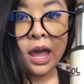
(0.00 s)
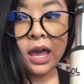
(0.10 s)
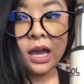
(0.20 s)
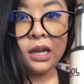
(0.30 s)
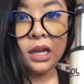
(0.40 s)

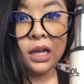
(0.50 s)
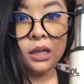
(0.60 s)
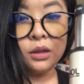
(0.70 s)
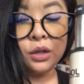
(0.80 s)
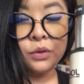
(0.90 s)
and
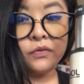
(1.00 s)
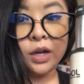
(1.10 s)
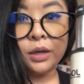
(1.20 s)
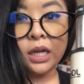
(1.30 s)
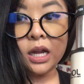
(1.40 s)
it looked
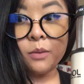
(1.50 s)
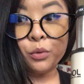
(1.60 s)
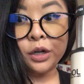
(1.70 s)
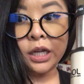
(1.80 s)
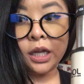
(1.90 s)
very
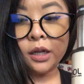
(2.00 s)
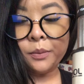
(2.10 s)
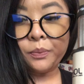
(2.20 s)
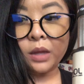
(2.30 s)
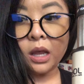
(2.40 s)
pretty.